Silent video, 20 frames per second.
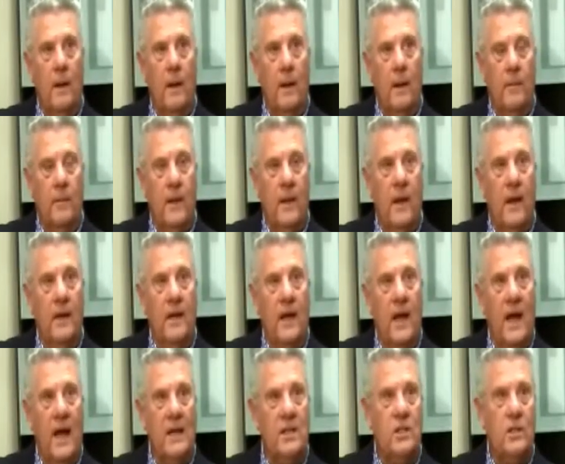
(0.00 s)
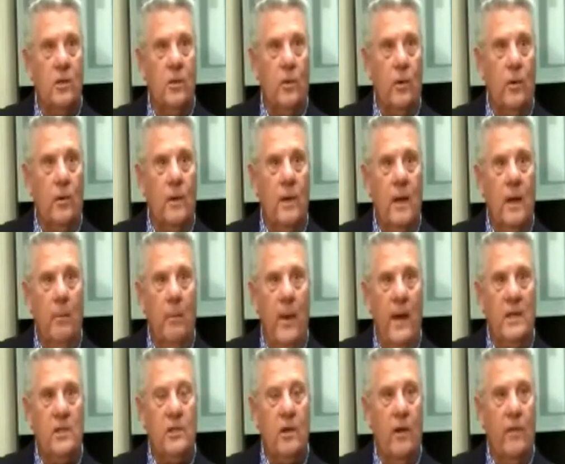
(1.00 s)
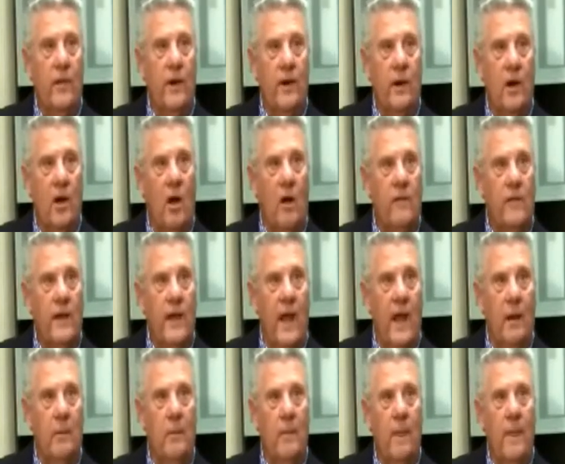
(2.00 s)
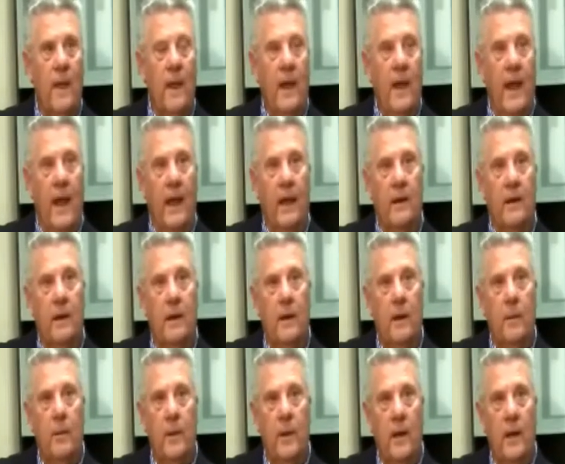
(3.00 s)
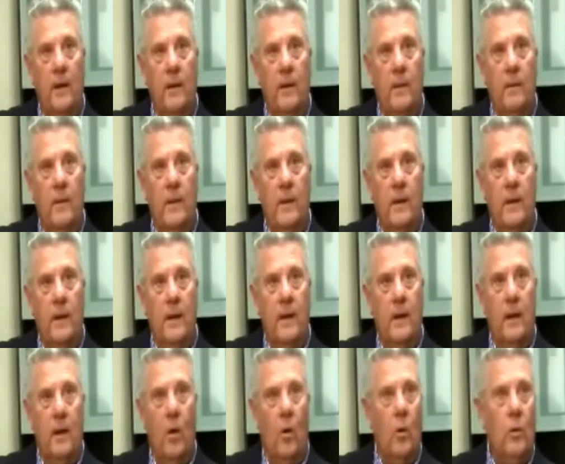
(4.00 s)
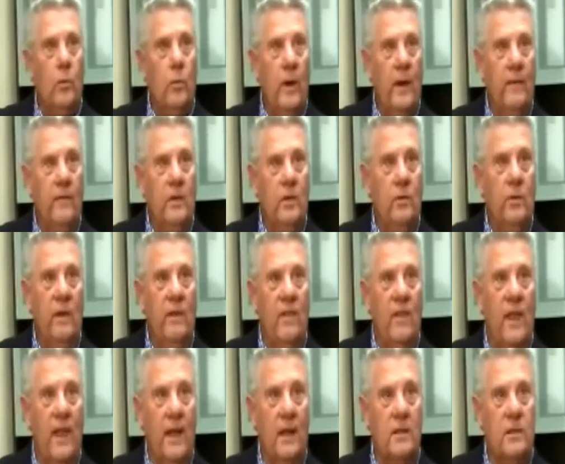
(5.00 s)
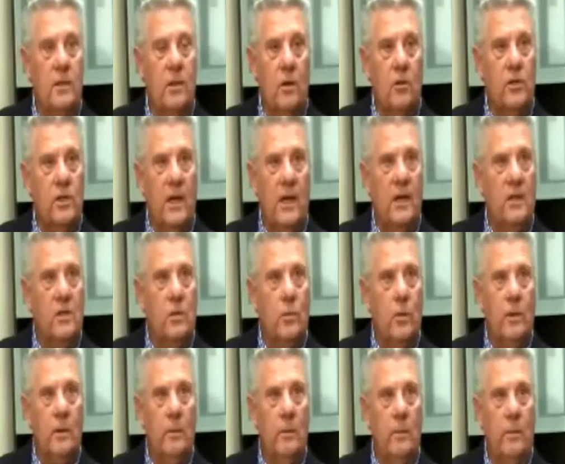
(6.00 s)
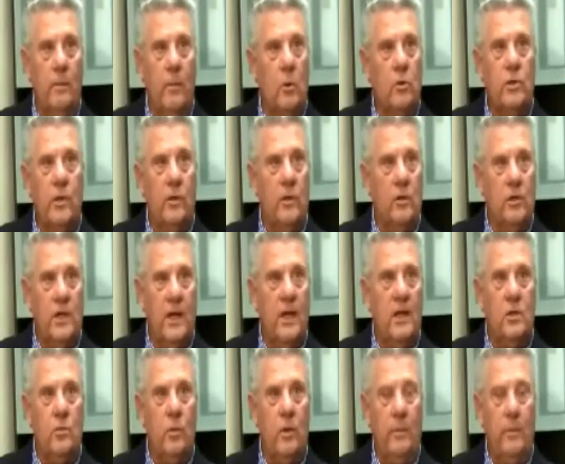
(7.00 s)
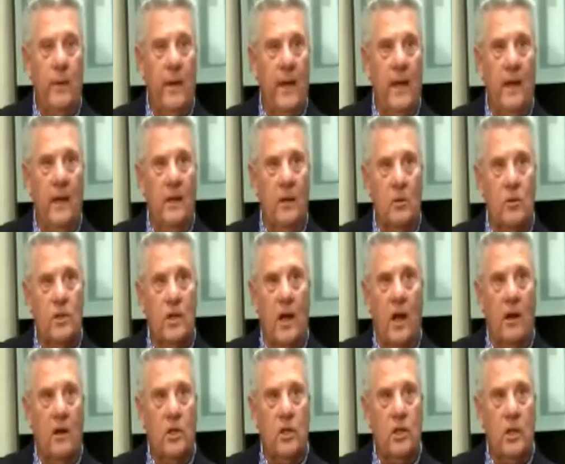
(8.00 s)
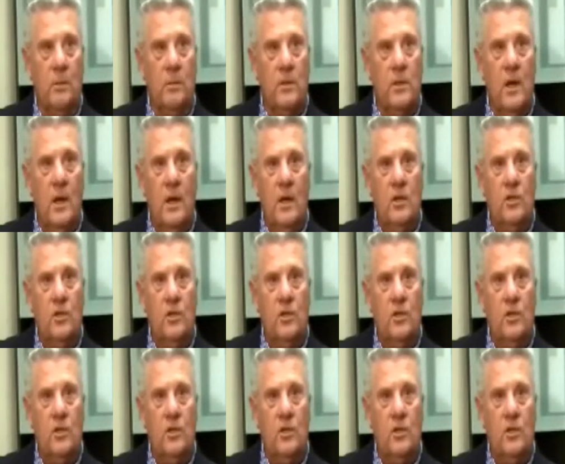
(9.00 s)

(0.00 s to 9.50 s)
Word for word: at the end of high school based on their golf game and uh, in the uh, old way of doing things, those kids wouldn't, most of those kids wouldn't be getting those scholarships.